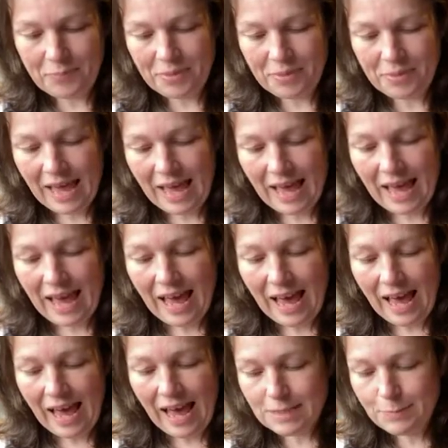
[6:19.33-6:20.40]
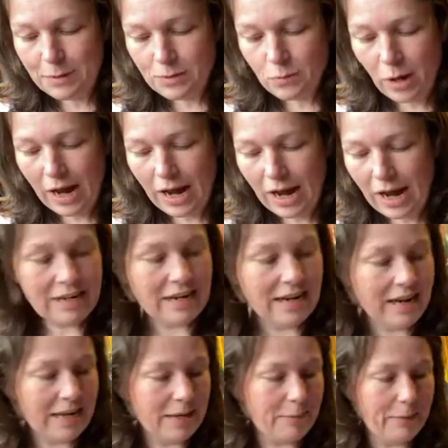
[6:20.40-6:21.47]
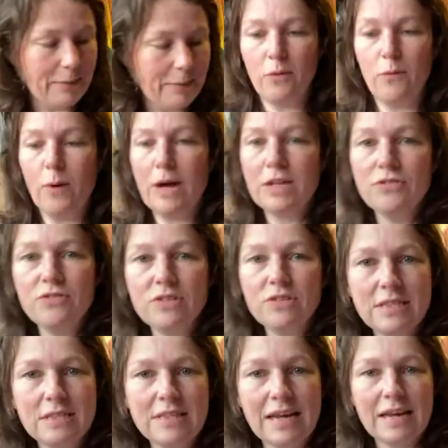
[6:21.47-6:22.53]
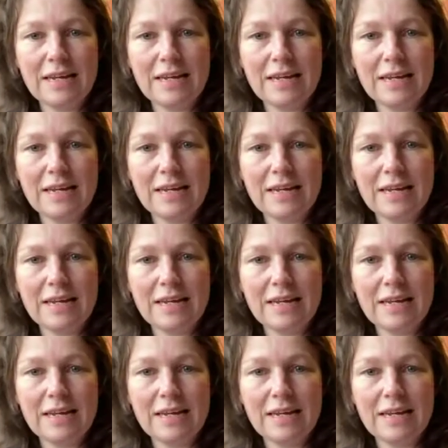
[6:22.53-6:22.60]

And I suppose what I really like about the wax resist technique